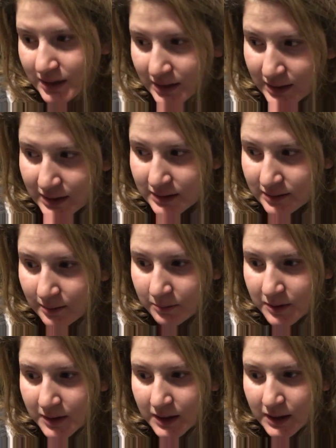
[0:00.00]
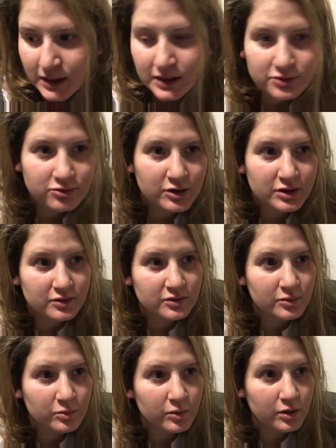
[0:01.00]
eat something and drink
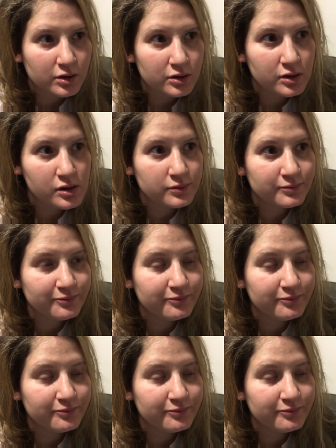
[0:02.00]
some water.